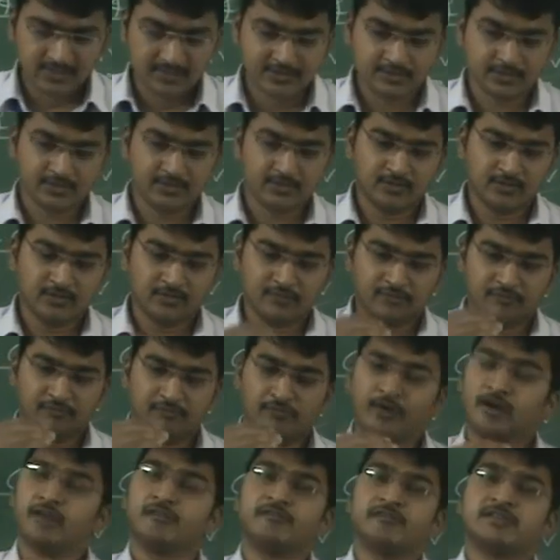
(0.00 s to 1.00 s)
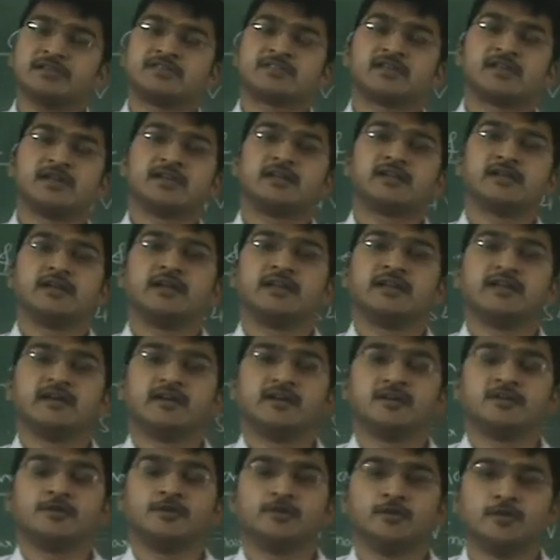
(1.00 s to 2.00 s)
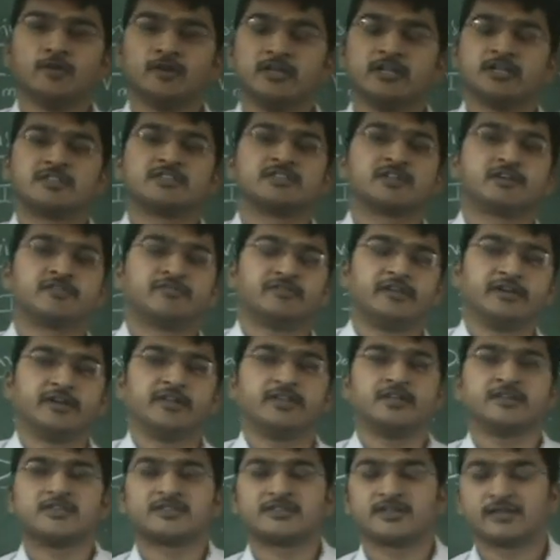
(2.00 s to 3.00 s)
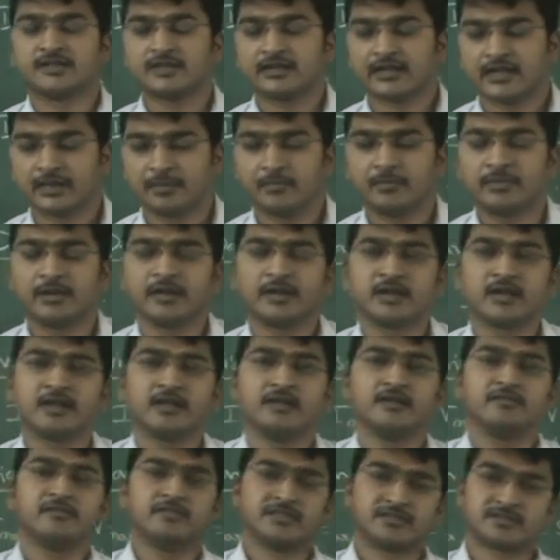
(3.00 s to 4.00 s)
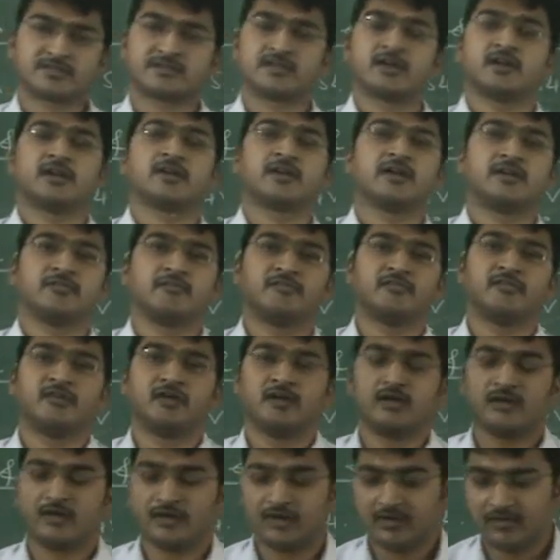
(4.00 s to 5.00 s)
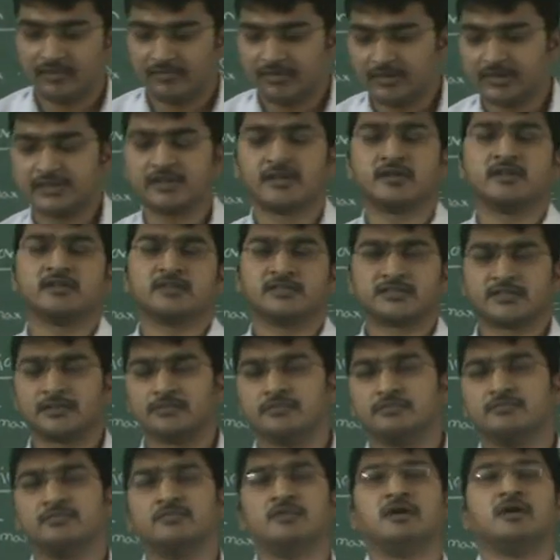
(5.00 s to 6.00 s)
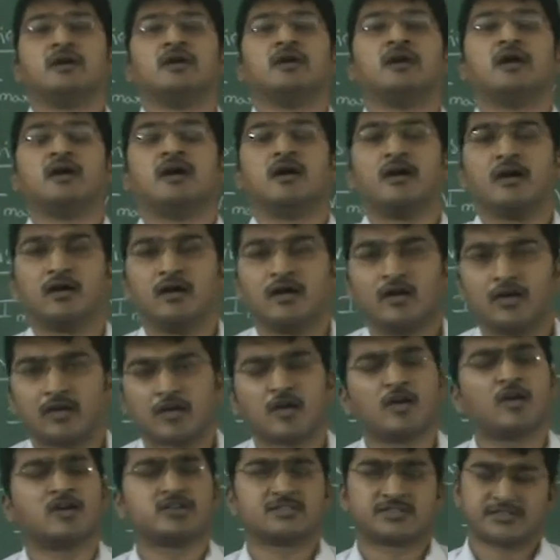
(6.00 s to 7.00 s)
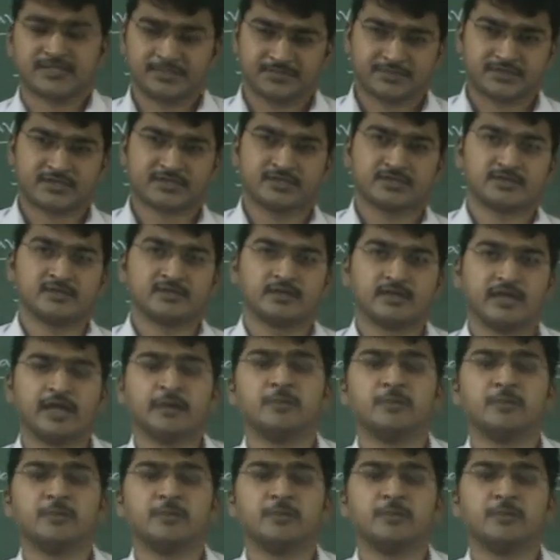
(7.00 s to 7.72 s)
So what we started here, dual nature of radiation, completely we started with some concepts.